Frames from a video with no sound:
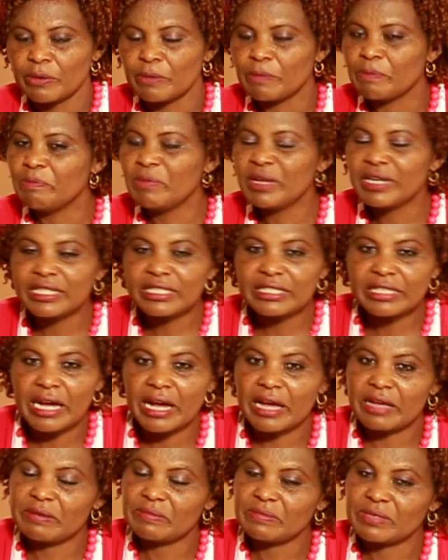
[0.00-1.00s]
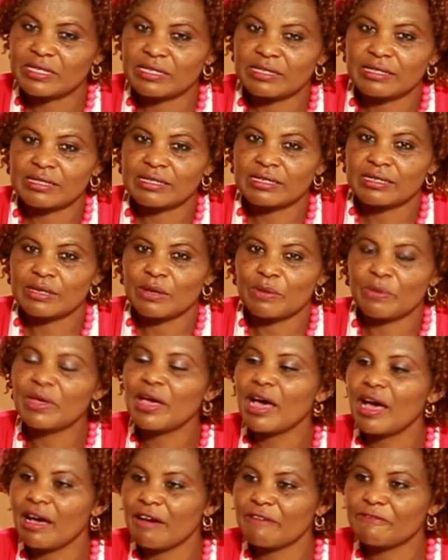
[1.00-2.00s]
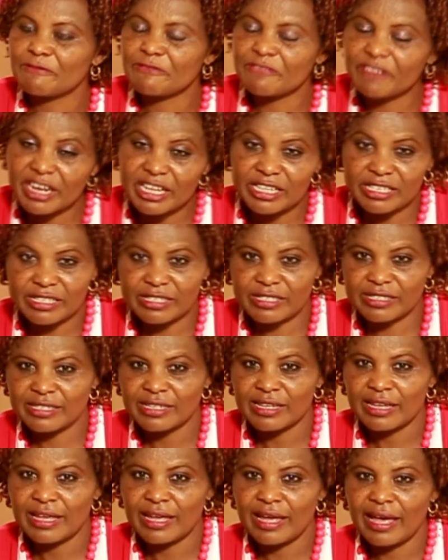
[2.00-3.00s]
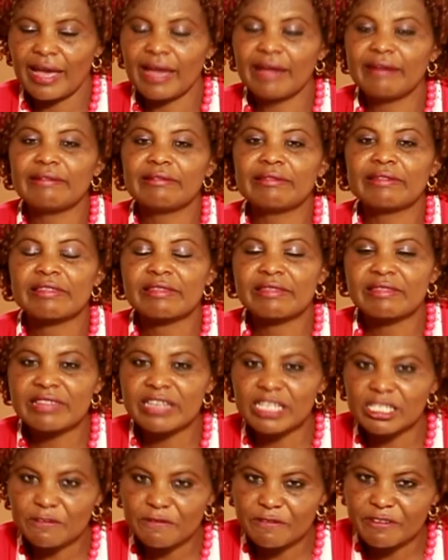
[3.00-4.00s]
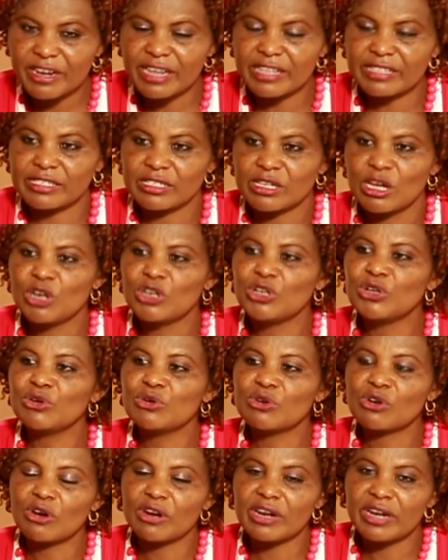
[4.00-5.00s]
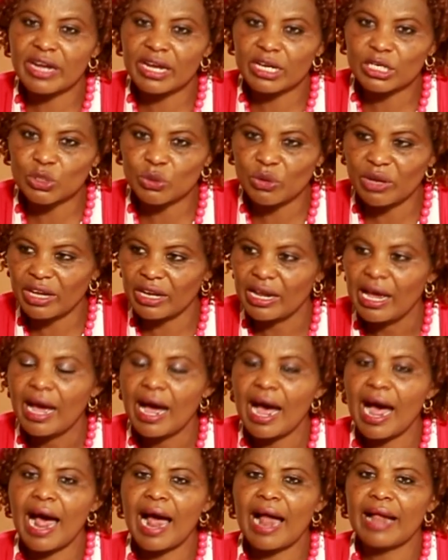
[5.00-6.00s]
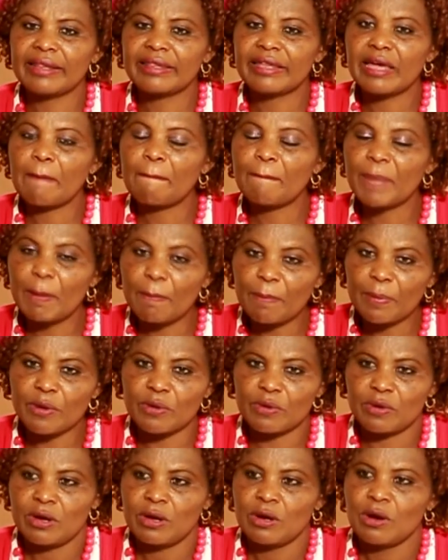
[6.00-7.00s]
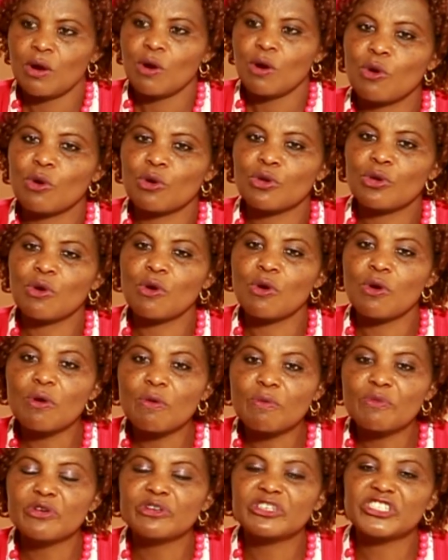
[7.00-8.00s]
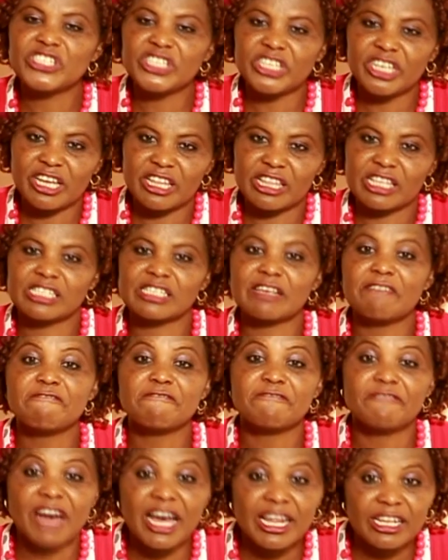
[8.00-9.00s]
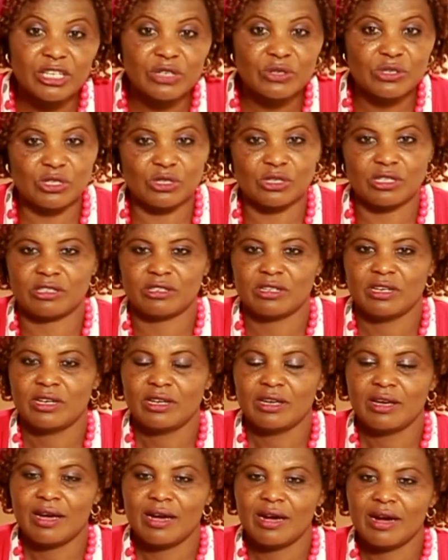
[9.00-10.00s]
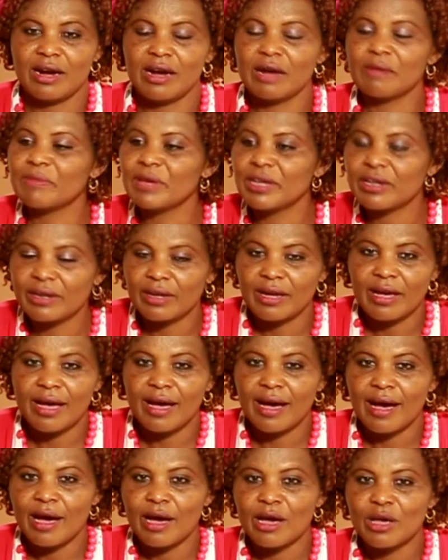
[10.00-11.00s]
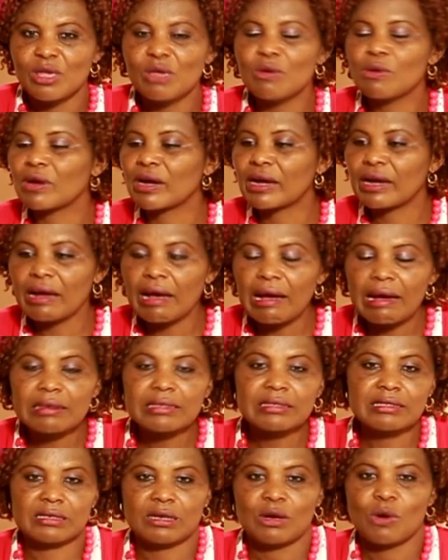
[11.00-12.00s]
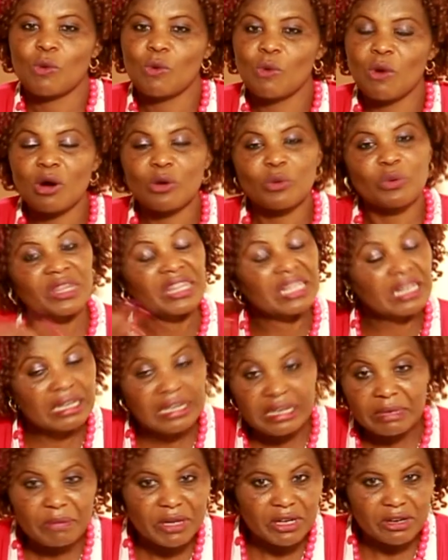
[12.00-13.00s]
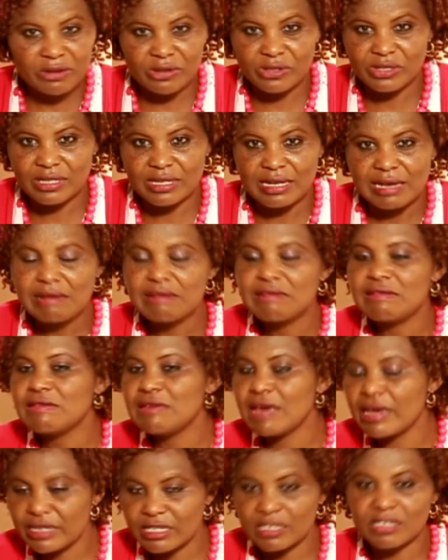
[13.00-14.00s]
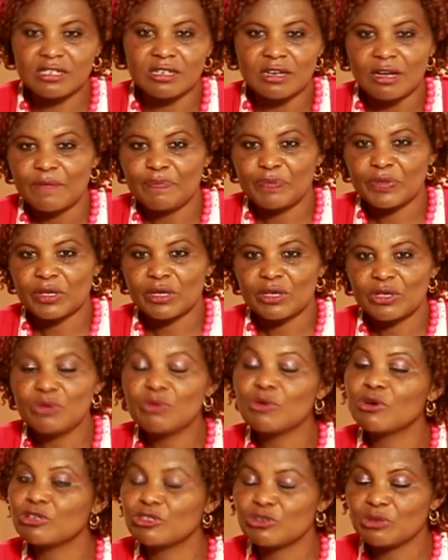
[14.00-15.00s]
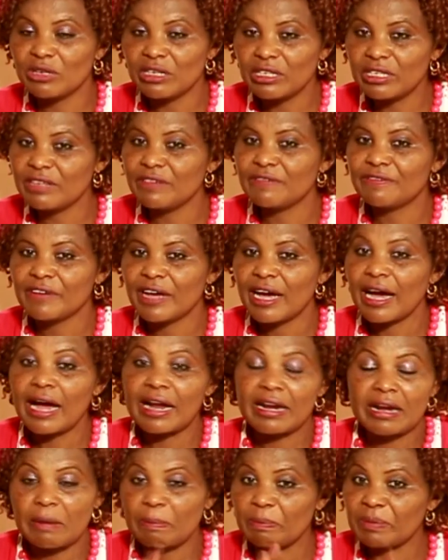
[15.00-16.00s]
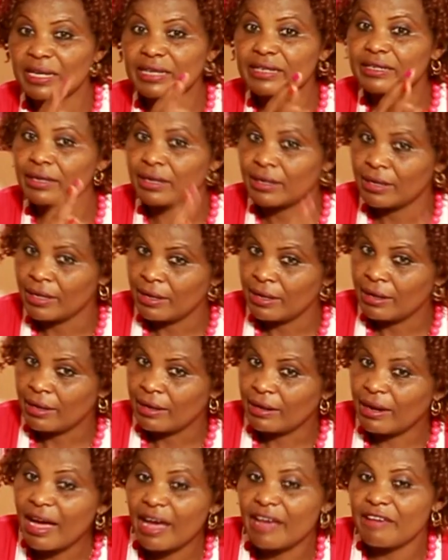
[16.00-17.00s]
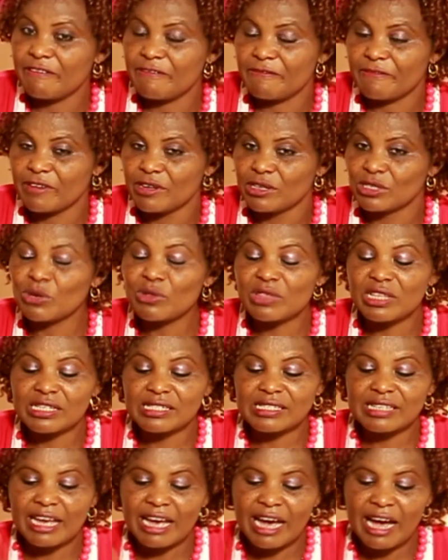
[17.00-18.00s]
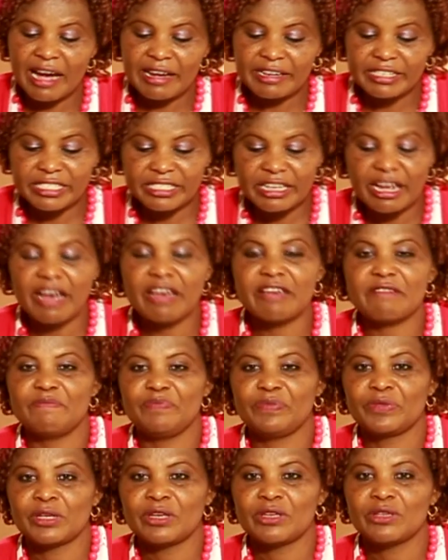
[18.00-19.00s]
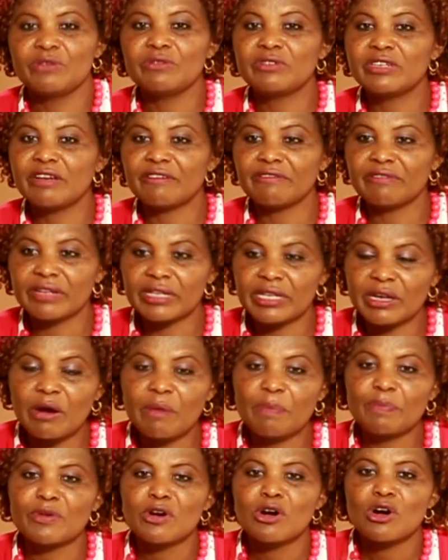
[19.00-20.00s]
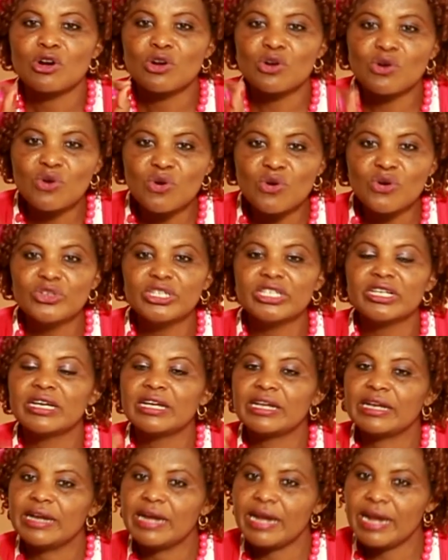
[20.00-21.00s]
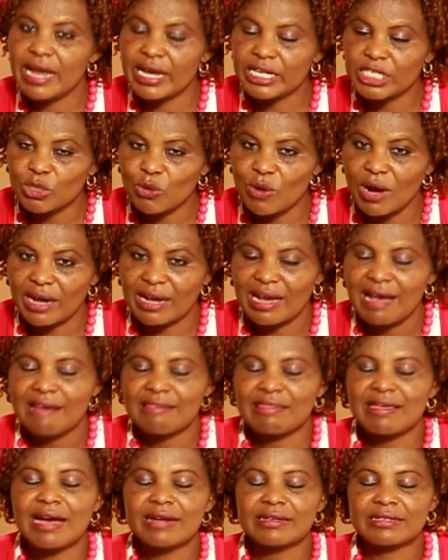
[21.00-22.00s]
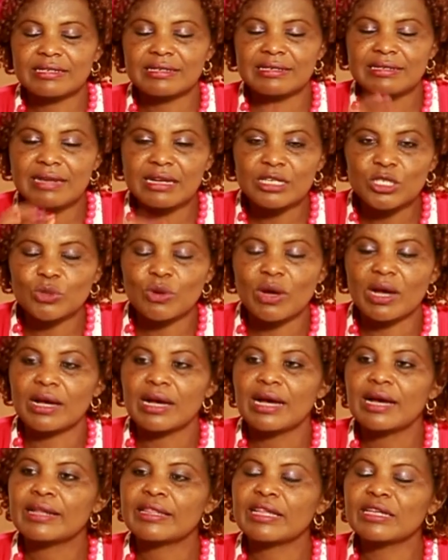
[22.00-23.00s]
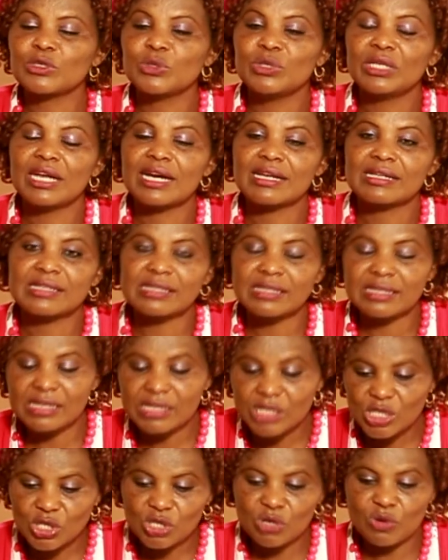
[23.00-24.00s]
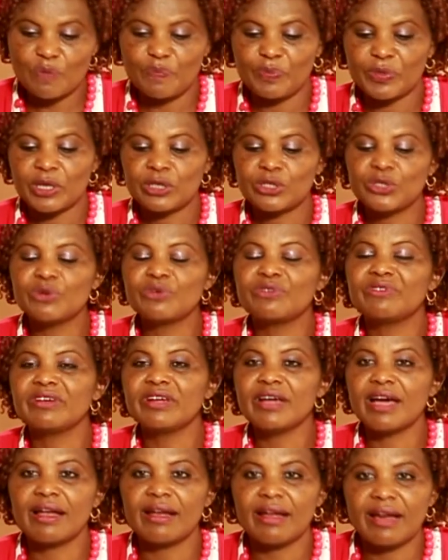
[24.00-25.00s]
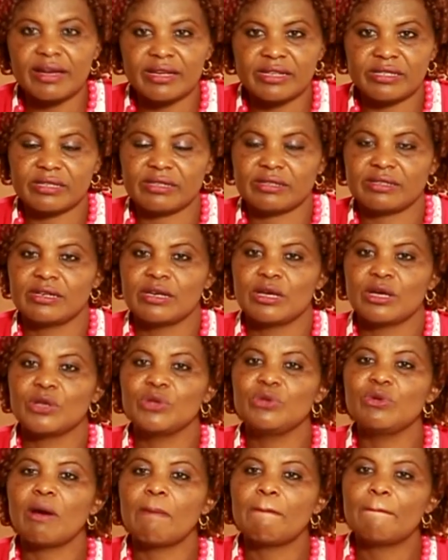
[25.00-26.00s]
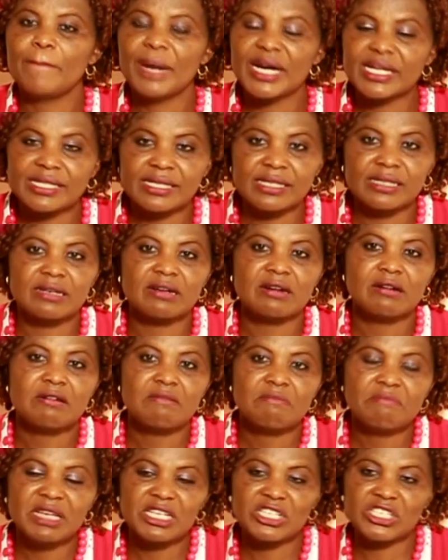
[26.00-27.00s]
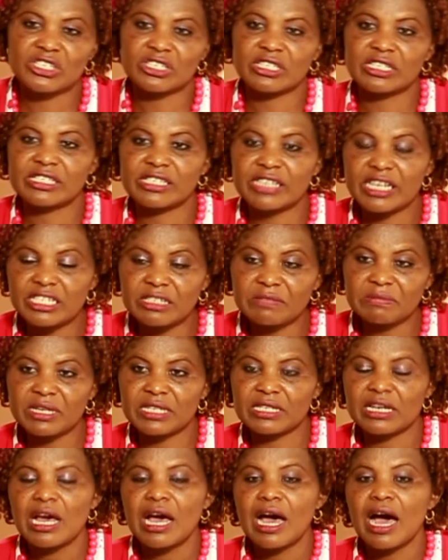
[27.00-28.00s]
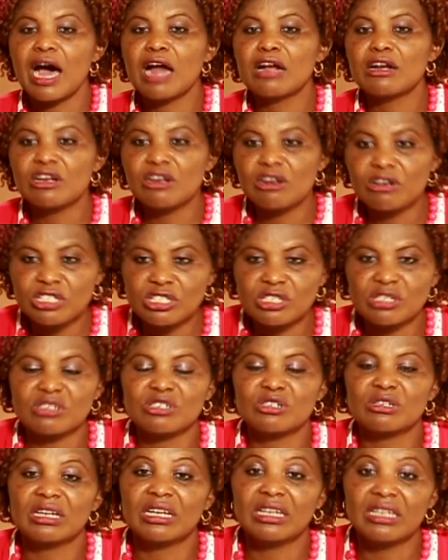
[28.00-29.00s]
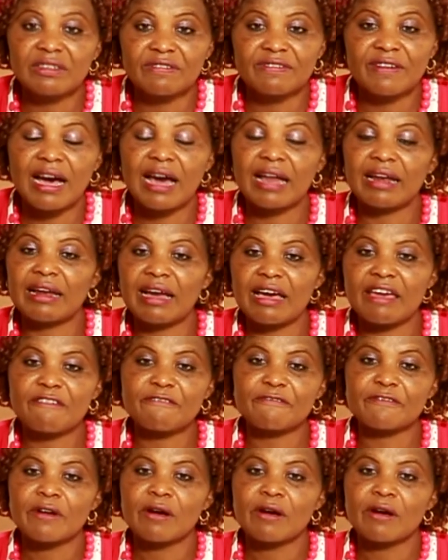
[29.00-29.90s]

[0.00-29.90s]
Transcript: Many times we have friends, and these friends, do you connect well? Are they people with whom you share the same values? I mean, you can't work with criminals, yet you want to live an upright life. So this is a high time you develop good network. That network that will assist you to realize your personal mission statement and also to live a life